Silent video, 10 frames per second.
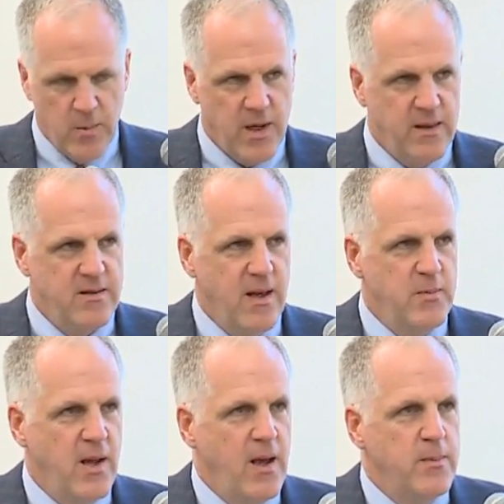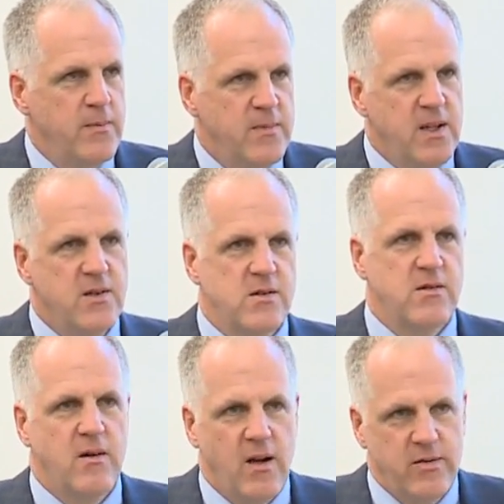But at the same time, teachers
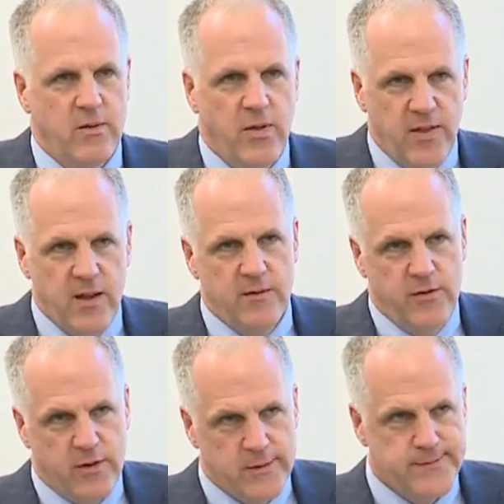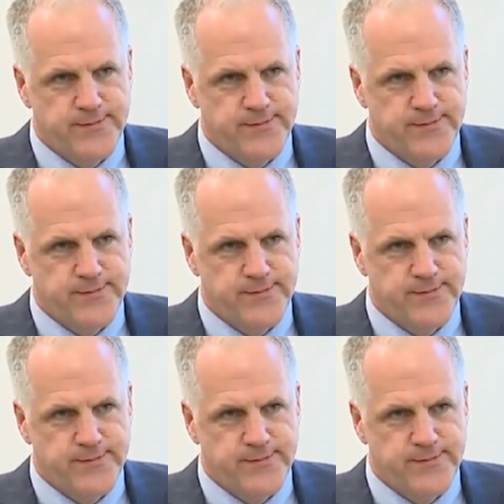are also thieves